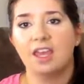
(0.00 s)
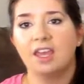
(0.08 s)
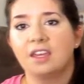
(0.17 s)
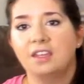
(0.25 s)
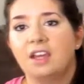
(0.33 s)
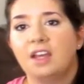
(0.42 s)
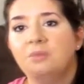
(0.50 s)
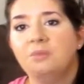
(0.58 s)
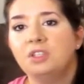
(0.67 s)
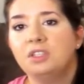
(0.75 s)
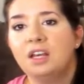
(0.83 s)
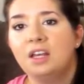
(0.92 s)
and I'm
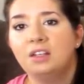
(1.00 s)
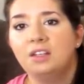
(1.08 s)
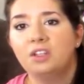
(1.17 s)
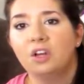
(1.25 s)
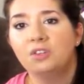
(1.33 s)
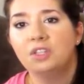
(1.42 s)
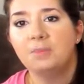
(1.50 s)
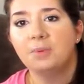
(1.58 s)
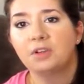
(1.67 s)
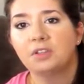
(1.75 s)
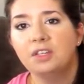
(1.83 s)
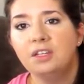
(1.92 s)
just not a salty
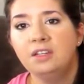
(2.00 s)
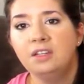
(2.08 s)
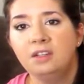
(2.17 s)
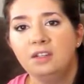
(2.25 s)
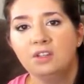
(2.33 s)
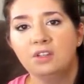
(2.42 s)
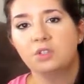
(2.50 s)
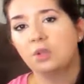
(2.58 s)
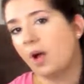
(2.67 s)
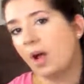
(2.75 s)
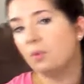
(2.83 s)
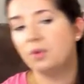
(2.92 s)
person.
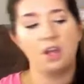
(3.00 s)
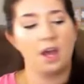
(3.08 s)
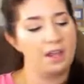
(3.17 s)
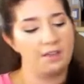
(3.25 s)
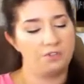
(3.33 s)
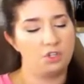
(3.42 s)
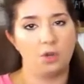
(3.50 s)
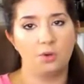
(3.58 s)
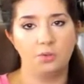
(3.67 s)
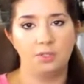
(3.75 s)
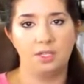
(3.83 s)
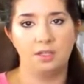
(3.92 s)
So I would not have
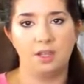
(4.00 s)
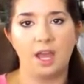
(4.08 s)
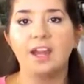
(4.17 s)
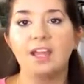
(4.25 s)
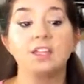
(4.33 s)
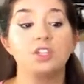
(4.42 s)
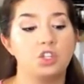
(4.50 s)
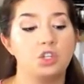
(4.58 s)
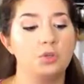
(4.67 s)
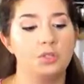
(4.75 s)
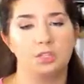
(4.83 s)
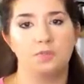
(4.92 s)
chosen, I didn't get to
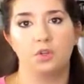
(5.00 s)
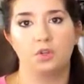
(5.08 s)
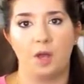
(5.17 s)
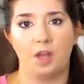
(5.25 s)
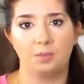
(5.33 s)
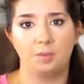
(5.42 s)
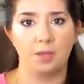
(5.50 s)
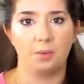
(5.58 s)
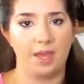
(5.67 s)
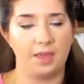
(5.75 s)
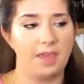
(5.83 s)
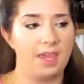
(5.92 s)
choose this first box by the
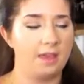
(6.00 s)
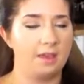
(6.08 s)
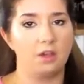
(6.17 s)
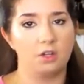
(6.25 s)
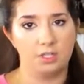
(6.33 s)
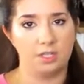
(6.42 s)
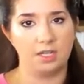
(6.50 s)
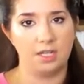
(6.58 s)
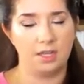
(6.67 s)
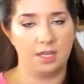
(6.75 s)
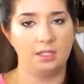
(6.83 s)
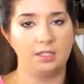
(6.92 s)
way. They are
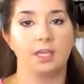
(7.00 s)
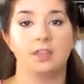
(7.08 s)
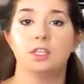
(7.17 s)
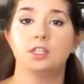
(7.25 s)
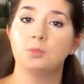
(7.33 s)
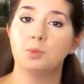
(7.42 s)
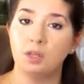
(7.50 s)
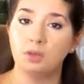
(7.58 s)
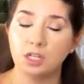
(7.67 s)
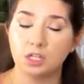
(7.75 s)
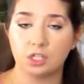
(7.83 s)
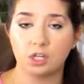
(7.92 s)
sending these like, this is what you
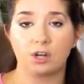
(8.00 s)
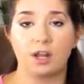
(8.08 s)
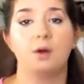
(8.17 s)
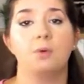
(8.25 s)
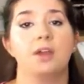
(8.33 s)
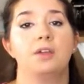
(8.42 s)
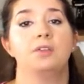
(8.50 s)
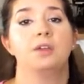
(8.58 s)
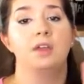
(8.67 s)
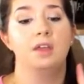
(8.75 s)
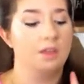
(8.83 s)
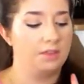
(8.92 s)
need to start out with.
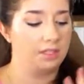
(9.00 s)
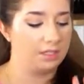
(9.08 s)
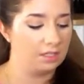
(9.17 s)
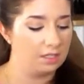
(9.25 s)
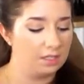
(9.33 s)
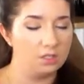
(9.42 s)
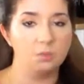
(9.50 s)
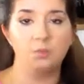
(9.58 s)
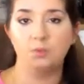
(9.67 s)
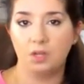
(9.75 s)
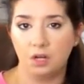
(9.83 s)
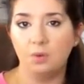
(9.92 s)
This is,
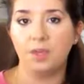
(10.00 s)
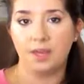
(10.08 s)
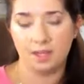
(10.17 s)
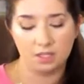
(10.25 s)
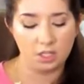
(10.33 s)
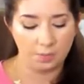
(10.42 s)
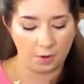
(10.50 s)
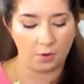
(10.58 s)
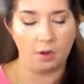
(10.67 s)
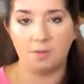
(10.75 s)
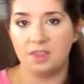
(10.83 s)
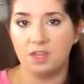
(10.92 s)
you know, get into the
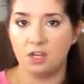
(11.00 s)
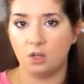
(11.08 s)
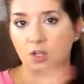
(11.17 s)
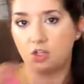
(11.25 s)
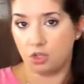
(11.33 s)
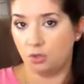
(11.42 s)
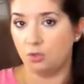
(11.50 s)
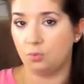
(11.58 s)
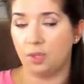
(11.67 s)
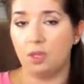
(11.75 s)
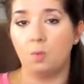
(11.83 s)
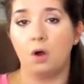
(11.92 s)
program and then you can
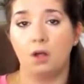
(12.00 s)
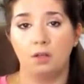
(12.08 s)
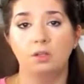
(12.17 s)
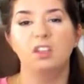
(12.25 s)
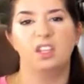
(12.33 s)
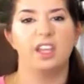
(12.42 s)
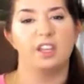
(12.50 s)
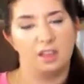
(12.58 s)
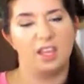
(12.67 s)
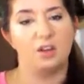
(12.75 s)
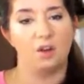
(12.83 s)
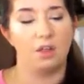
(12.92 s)
choose what you want like
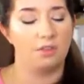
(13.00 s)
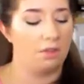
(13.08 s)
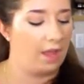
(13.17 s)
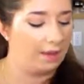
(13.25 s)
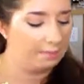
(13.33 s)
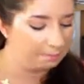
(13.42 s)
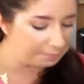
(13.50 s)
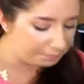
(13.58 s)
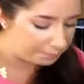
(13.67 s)
later on the line.